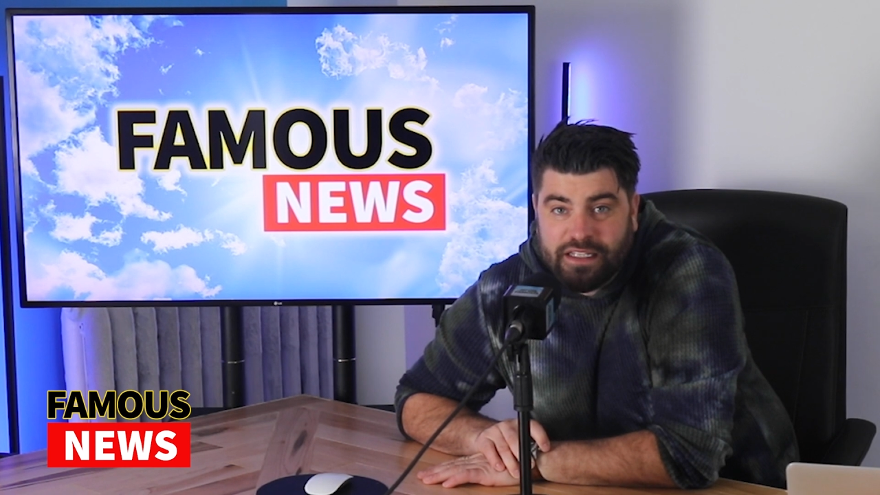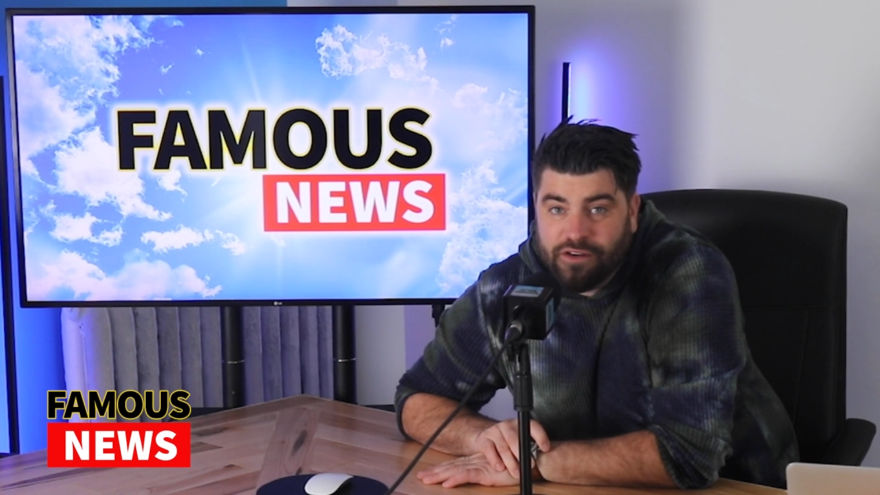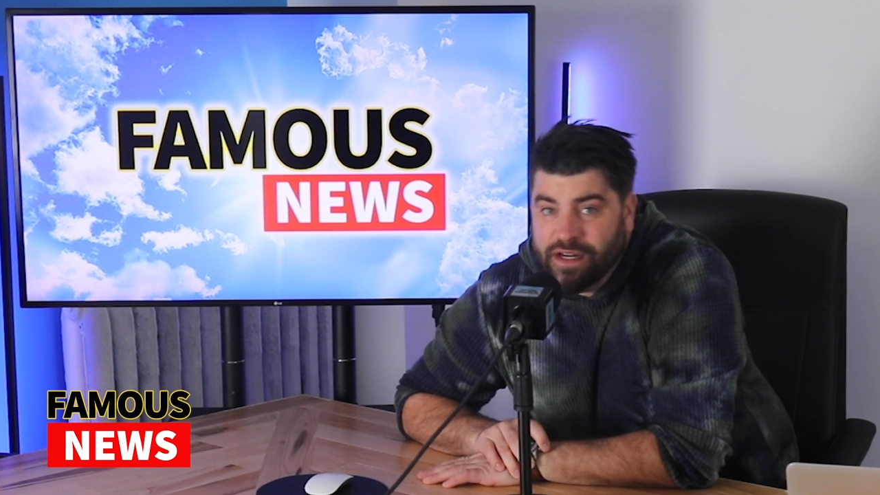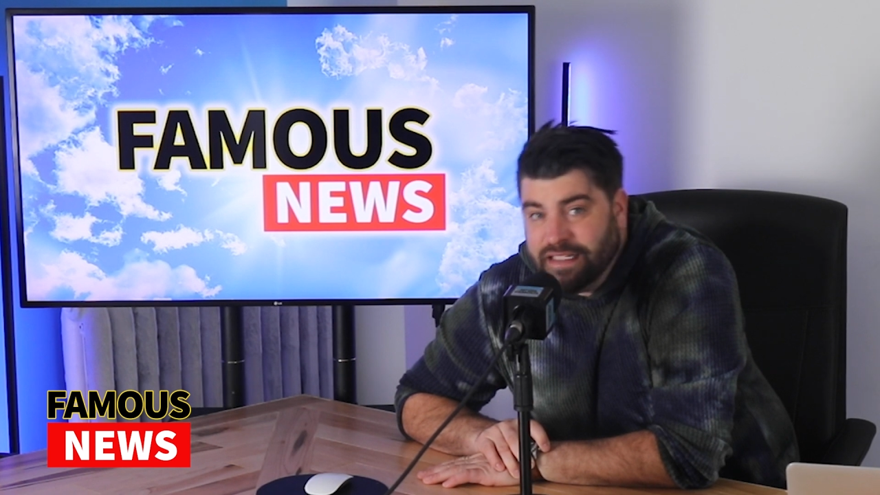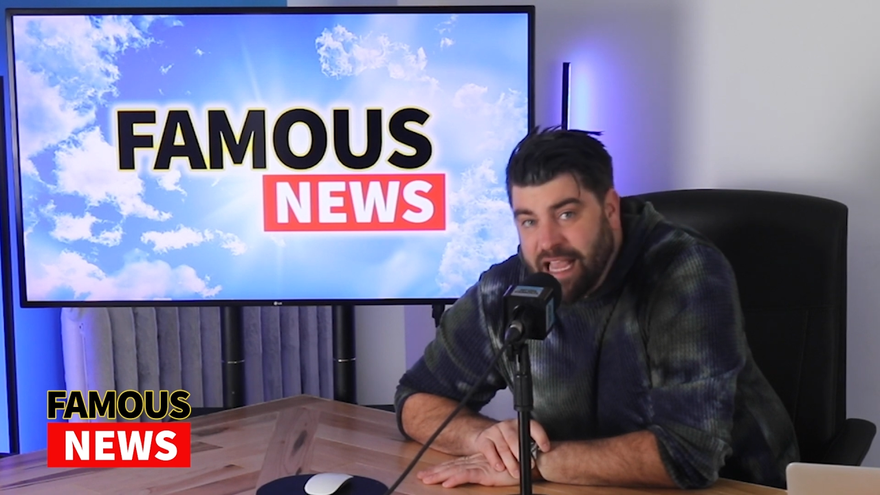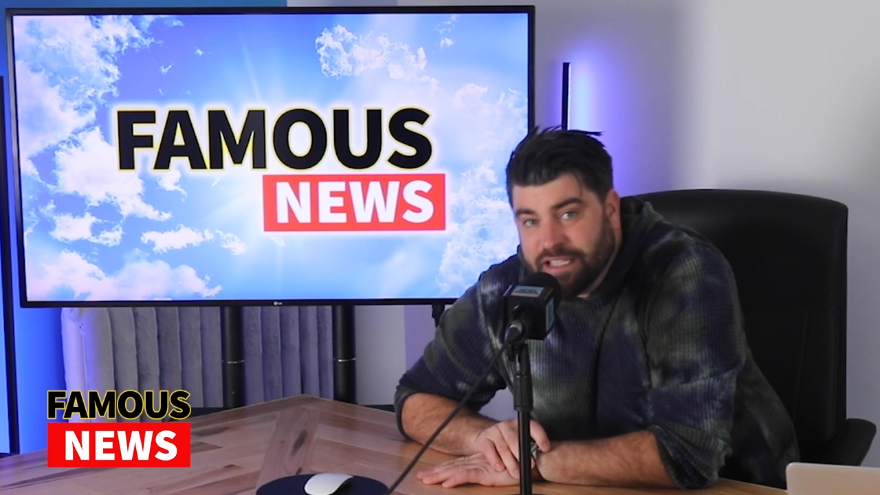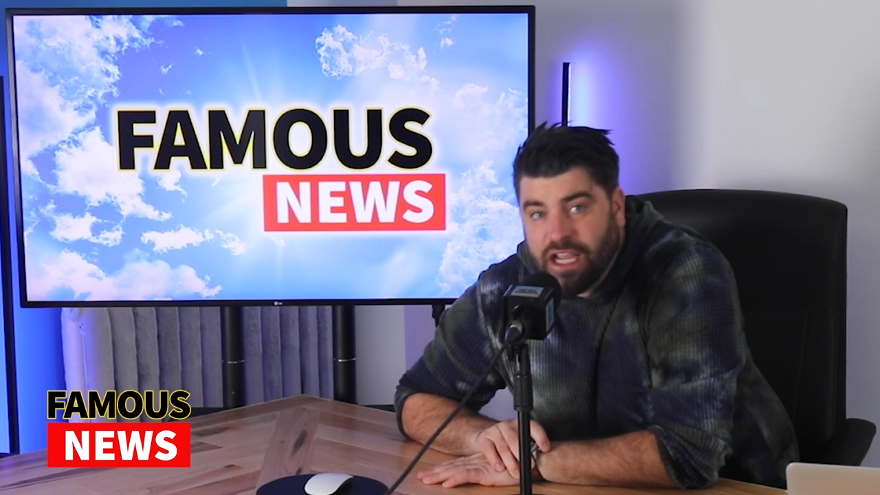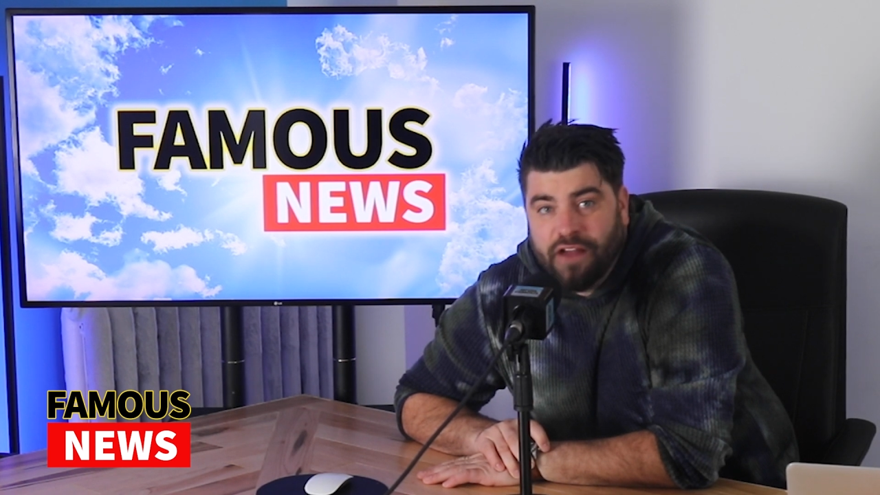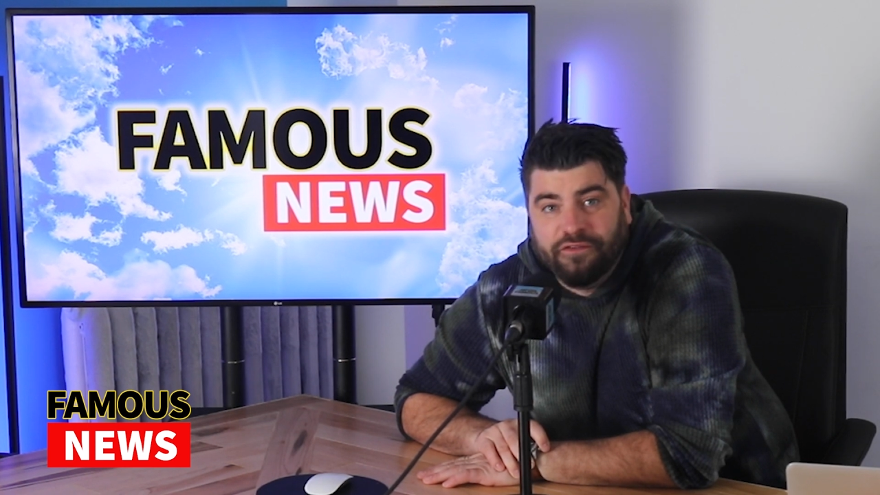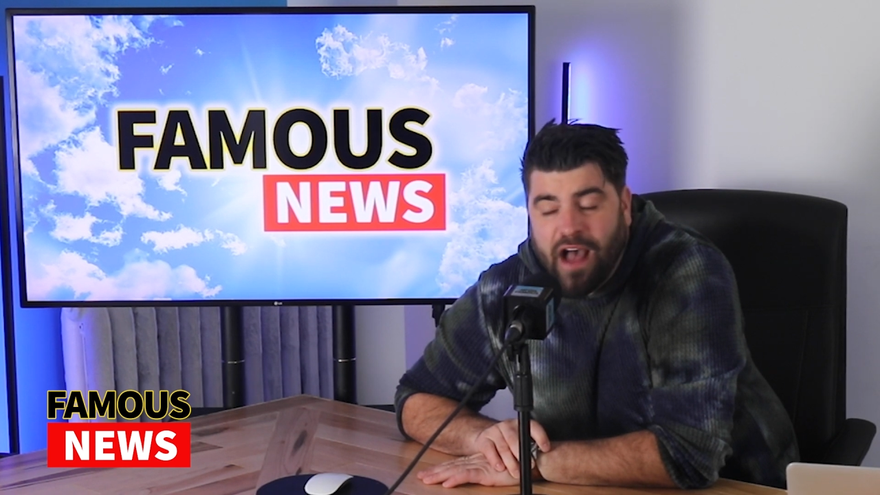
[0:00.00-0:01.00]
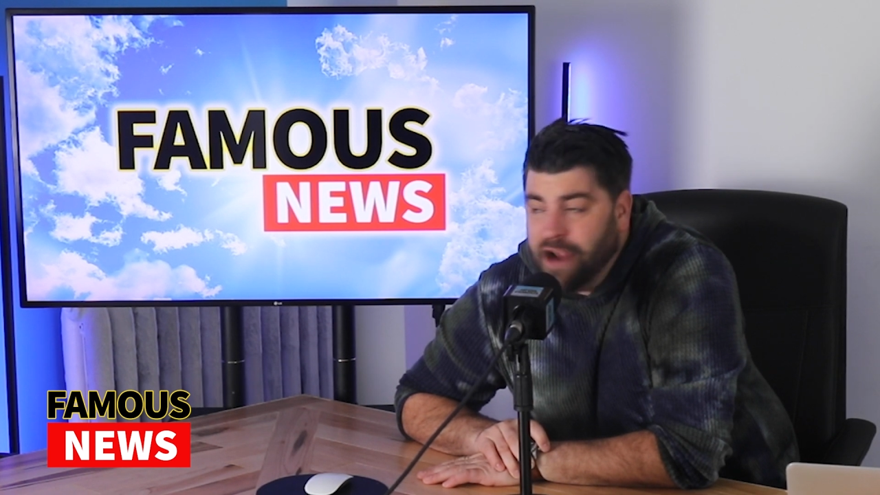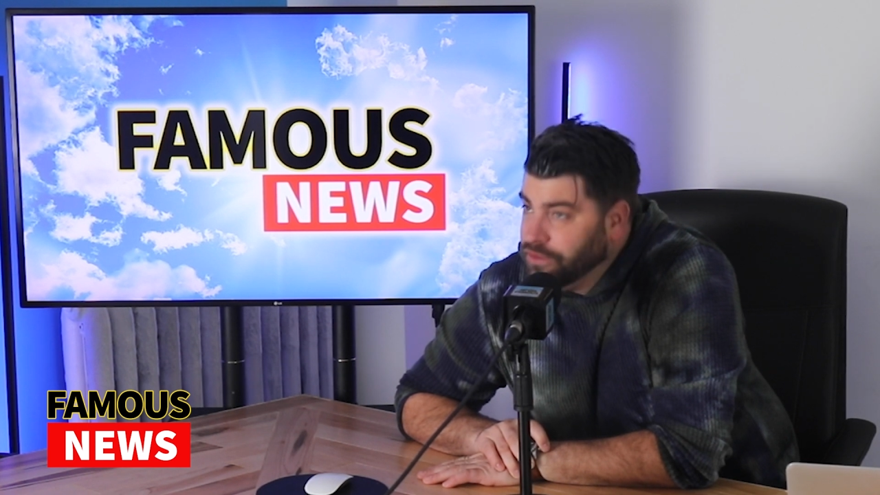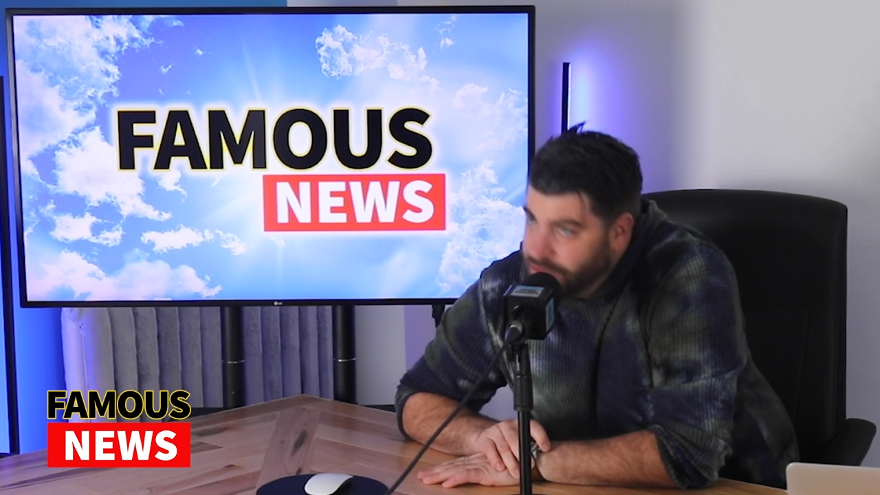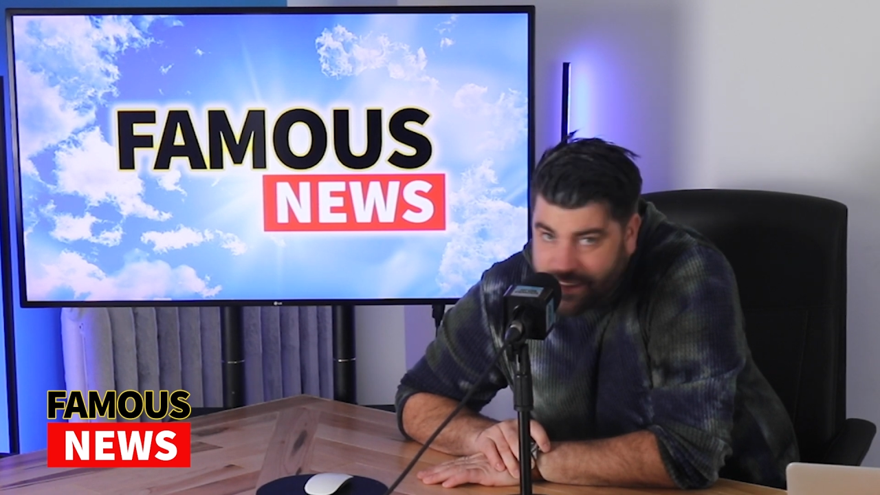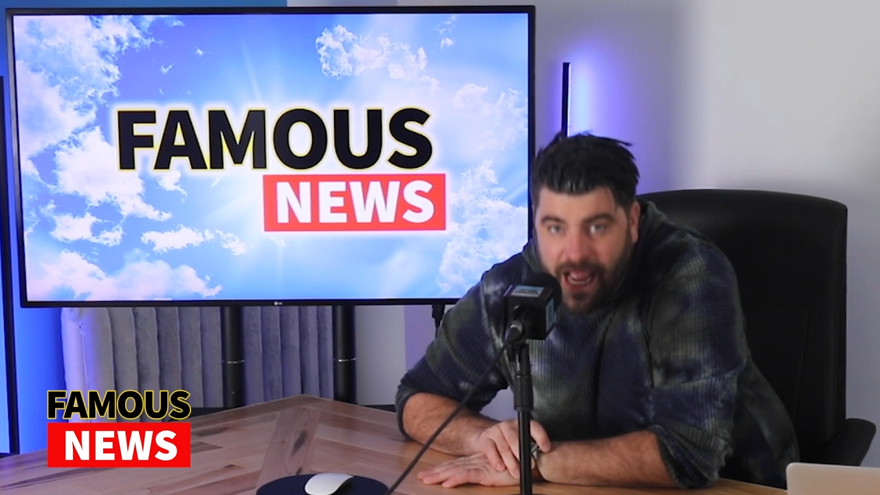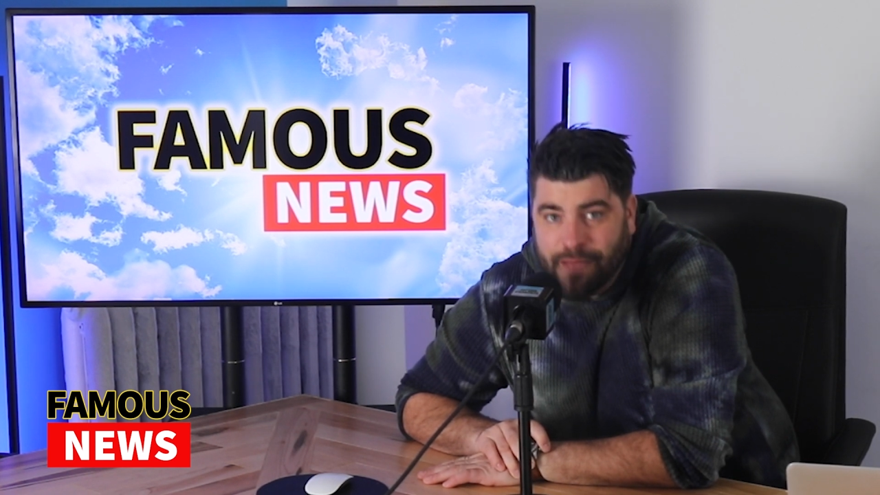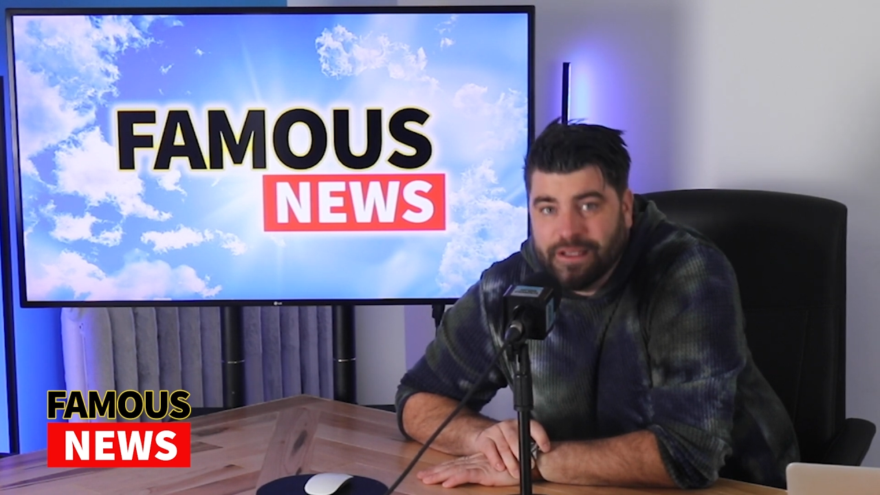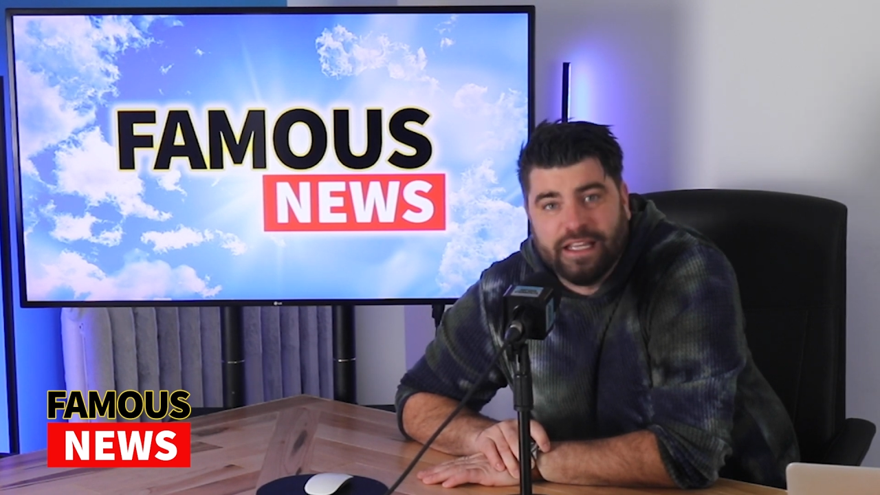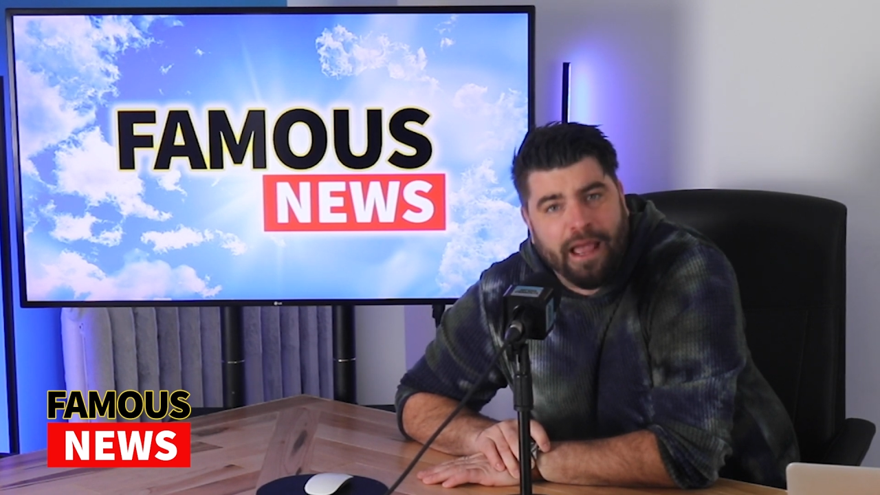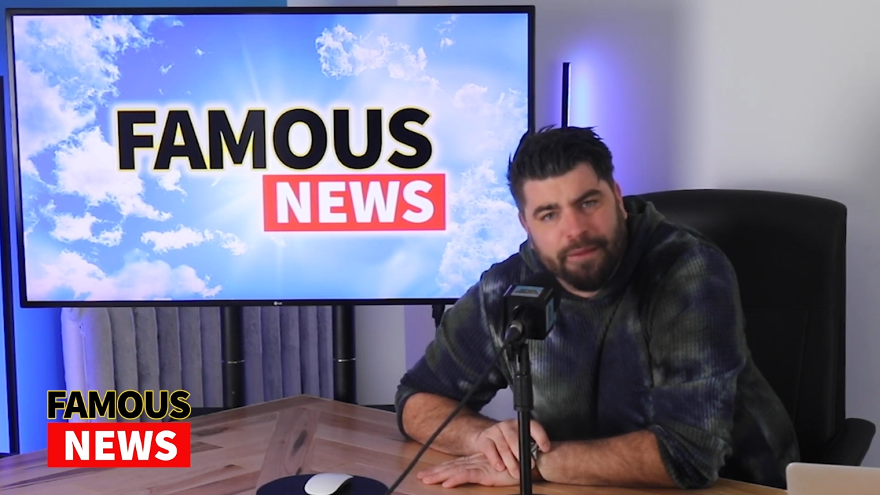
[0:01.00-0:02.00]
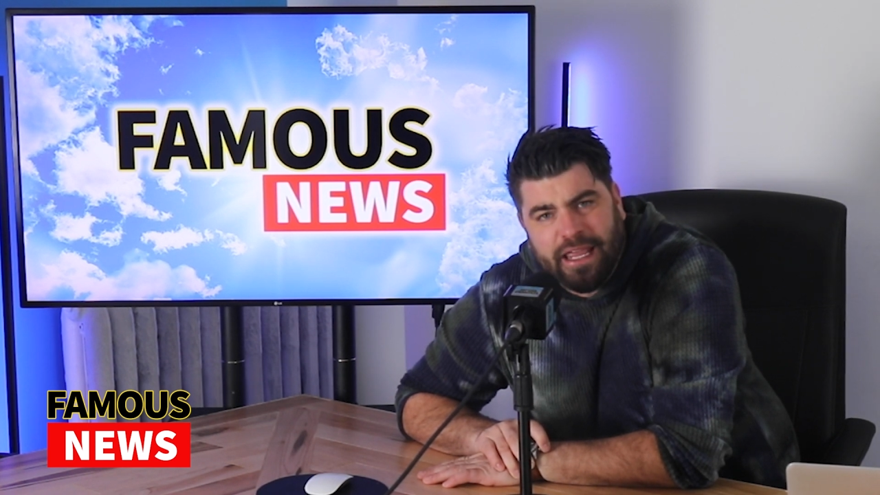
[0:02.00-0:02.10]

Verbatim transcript: series has gone viral time and time